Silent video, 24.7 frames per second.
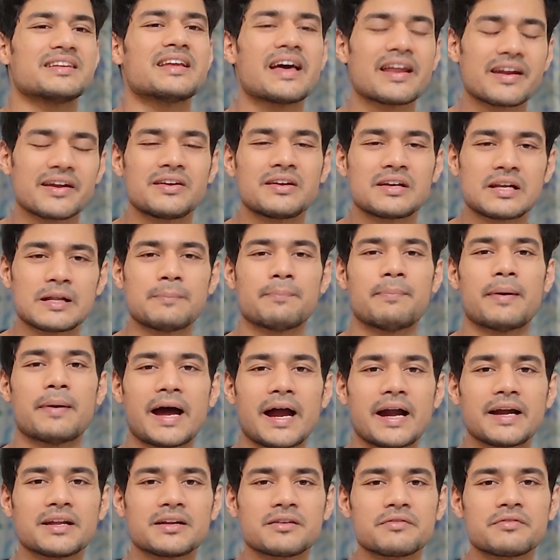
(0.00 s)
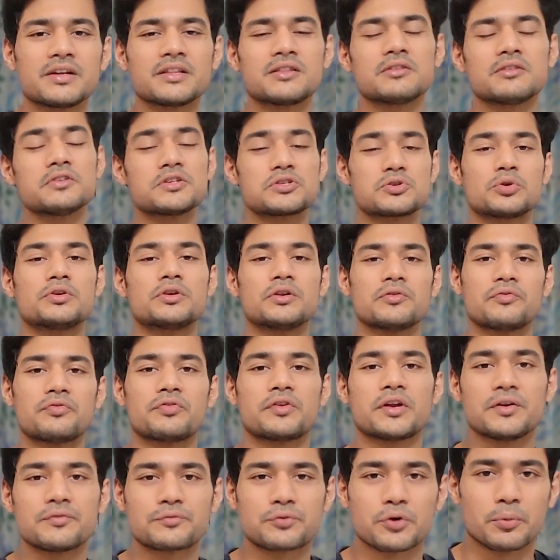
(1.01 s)
inherently bad and whether we should
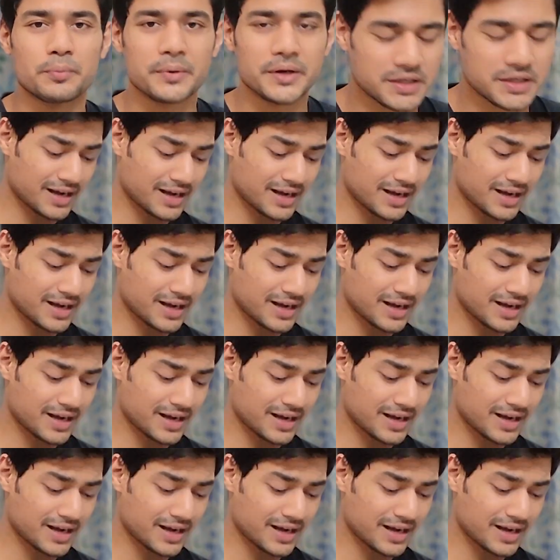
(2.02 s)
refrain from it.